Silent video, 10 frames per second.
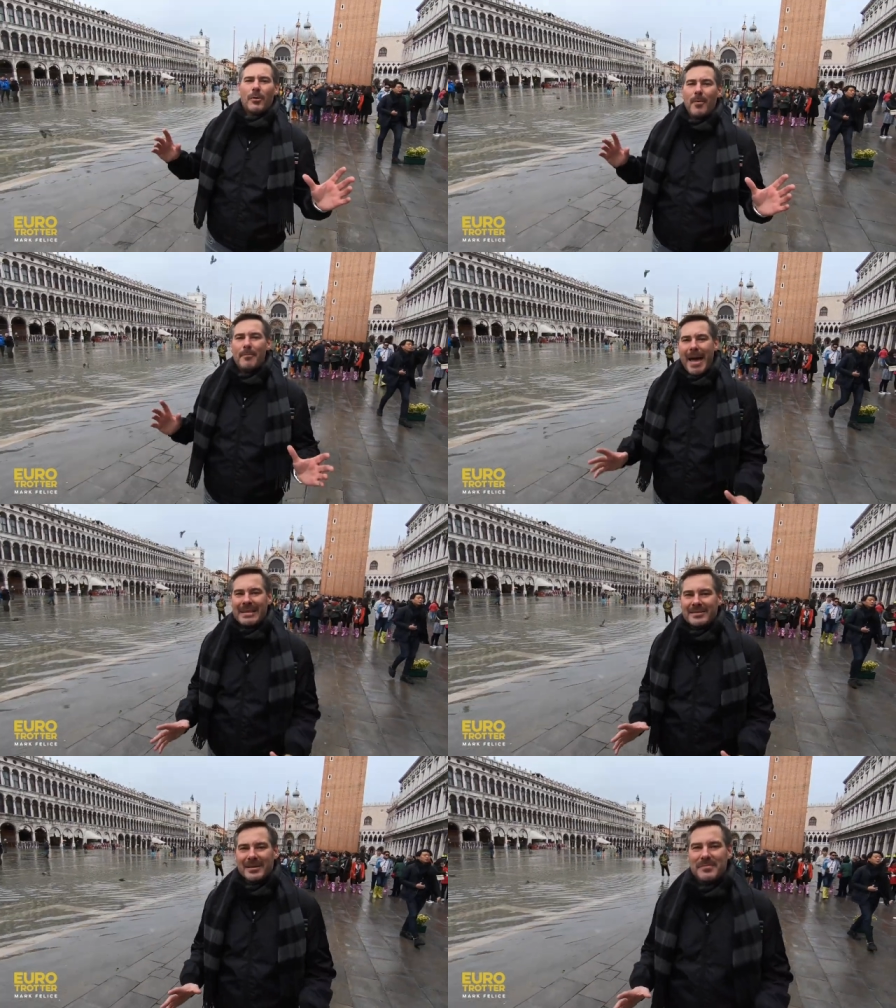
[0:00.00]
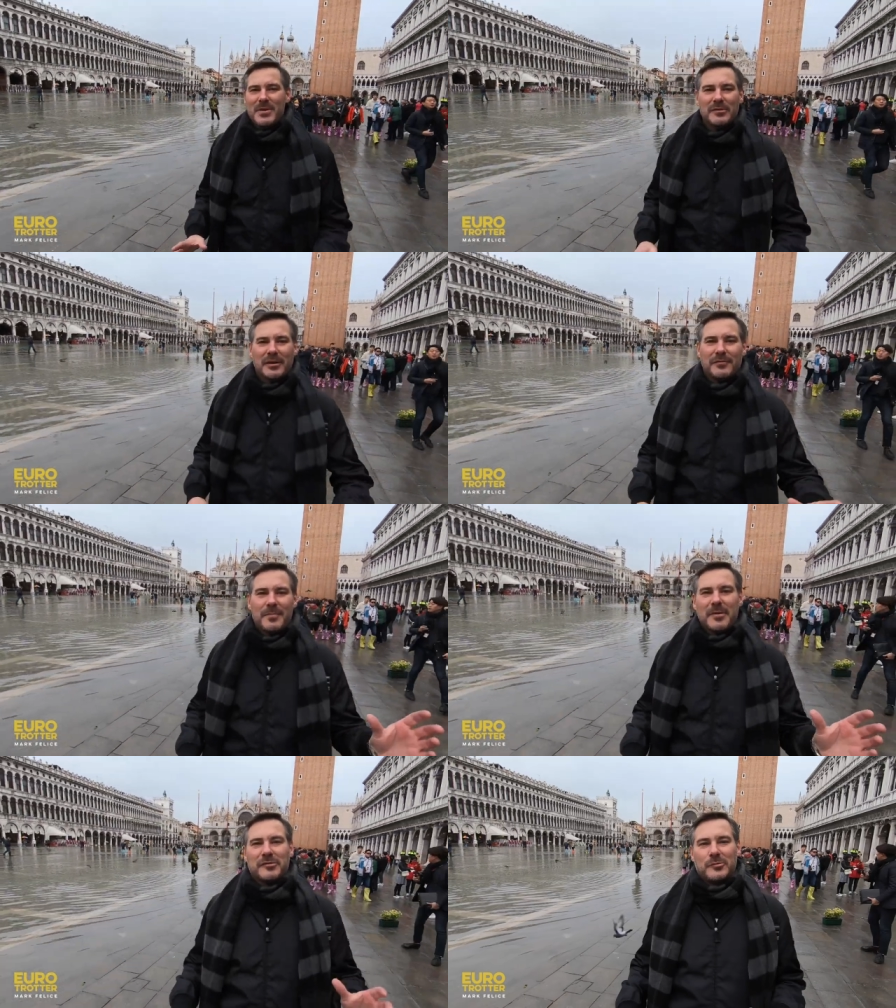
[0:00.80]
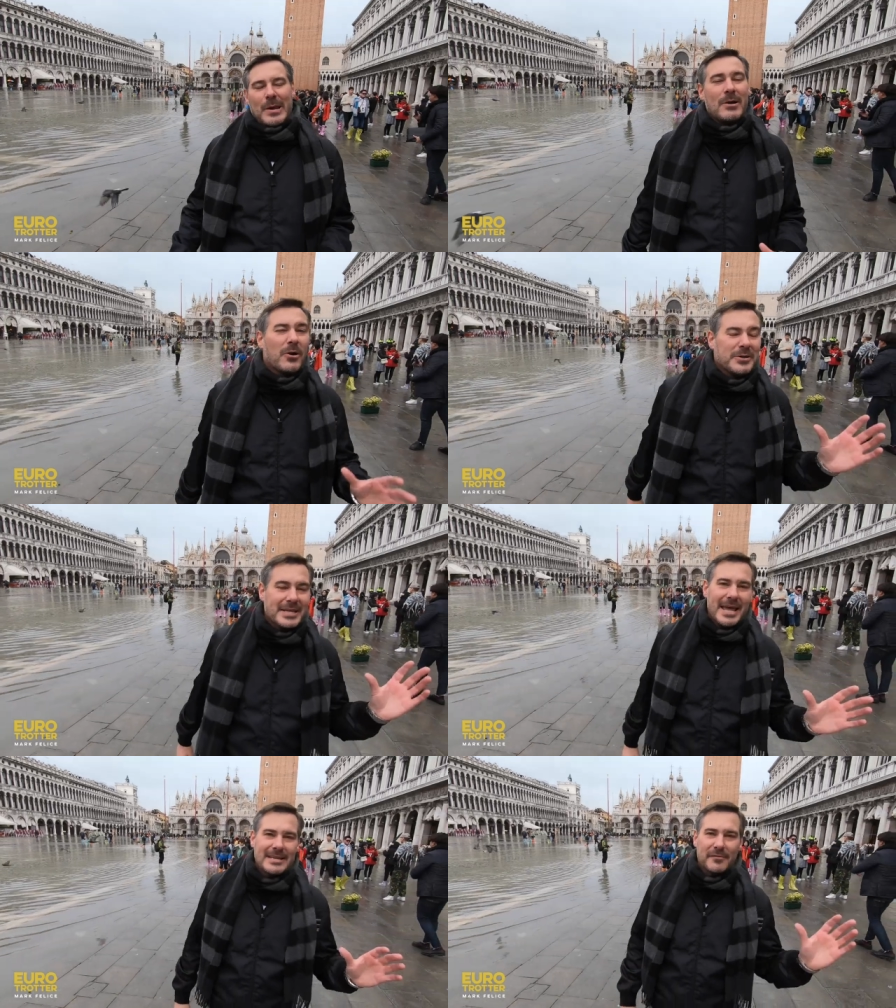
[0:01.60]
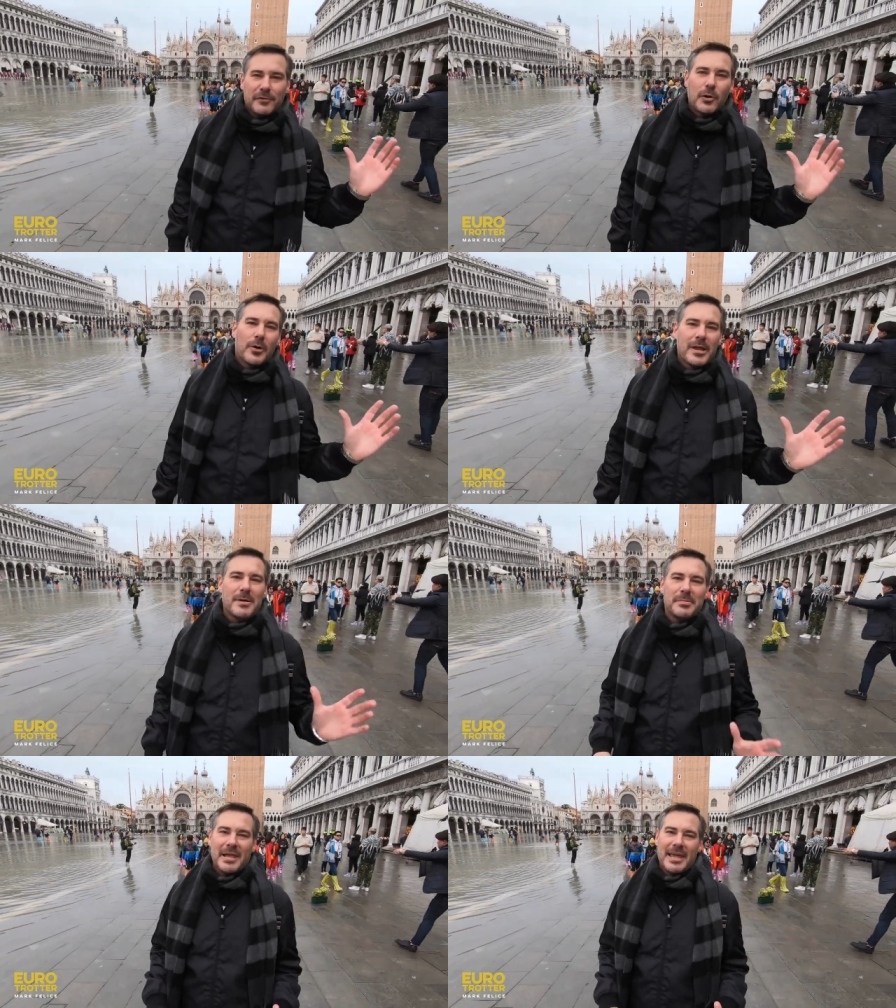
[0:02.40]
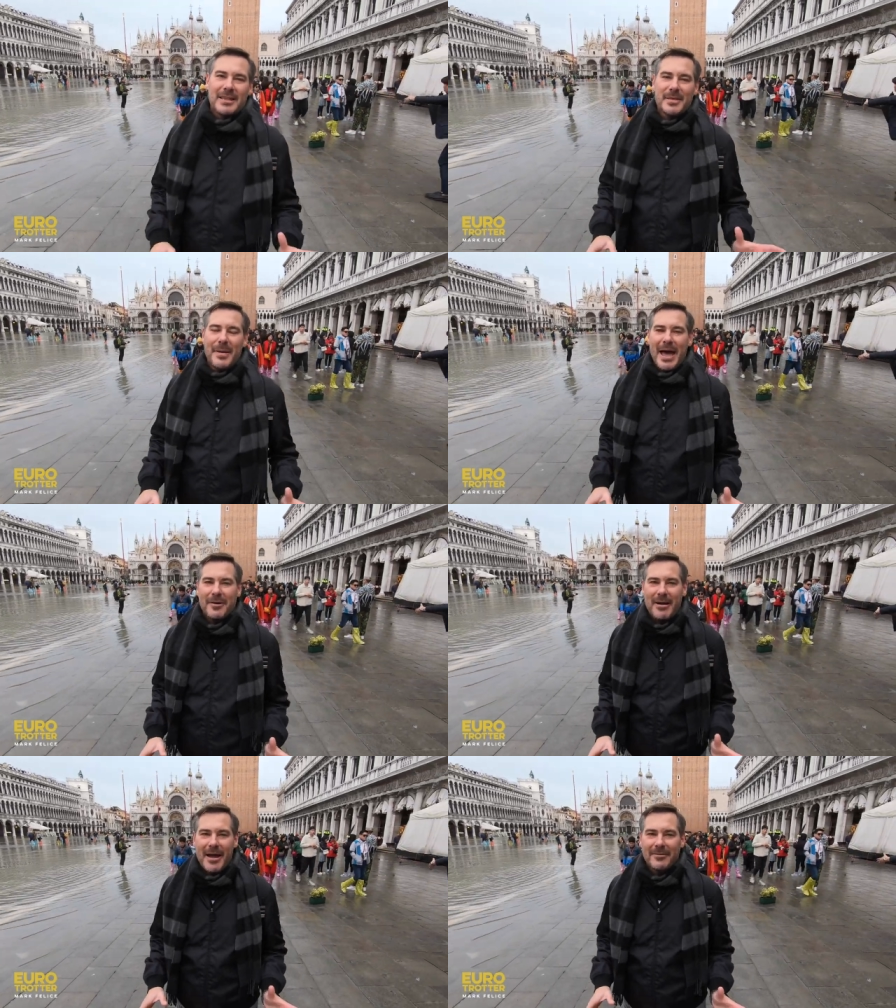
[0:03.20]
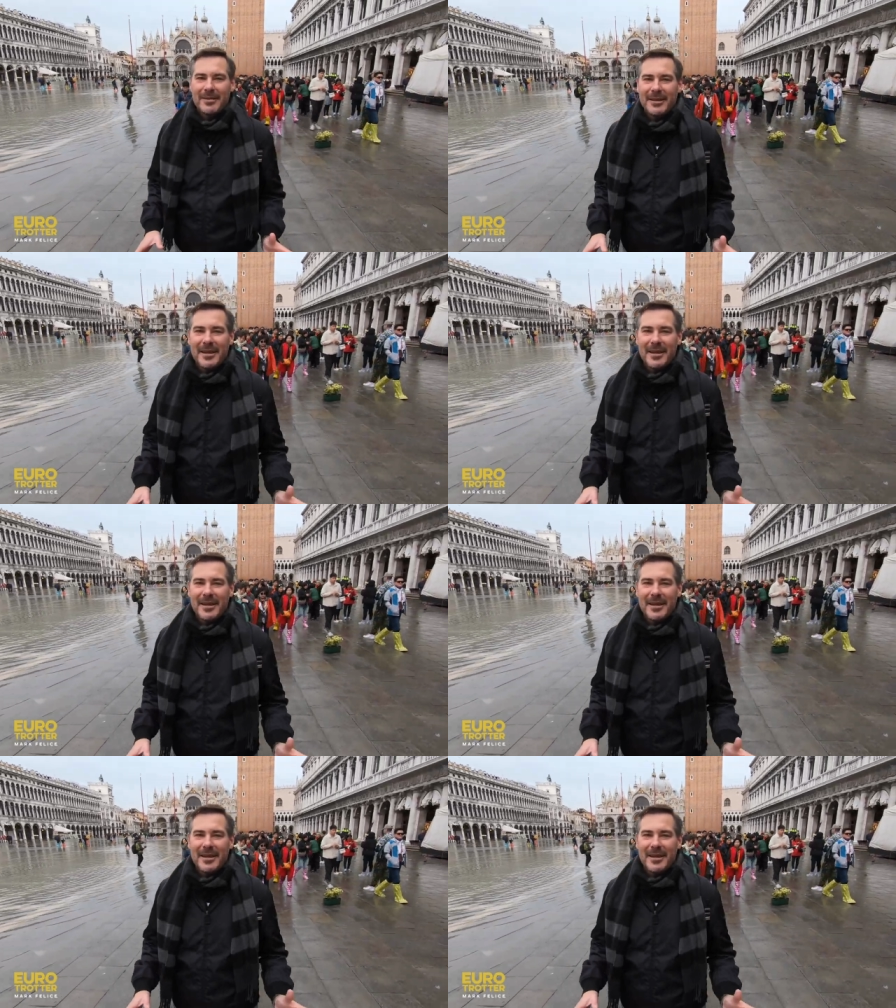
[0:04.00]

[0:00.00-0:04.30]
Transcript: romantic music from the string quartet at Florian playing in the background.